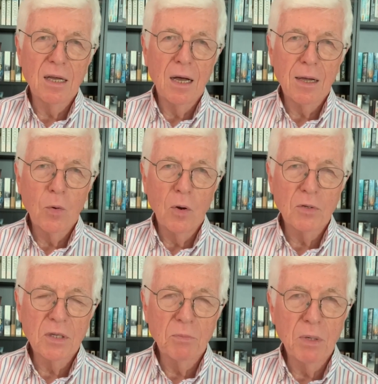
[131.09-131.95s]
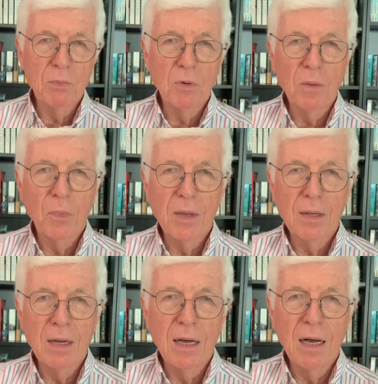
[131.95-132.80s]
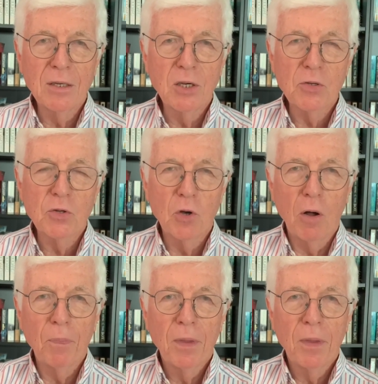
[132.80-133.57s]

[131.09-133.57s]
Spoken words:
high quality people are just not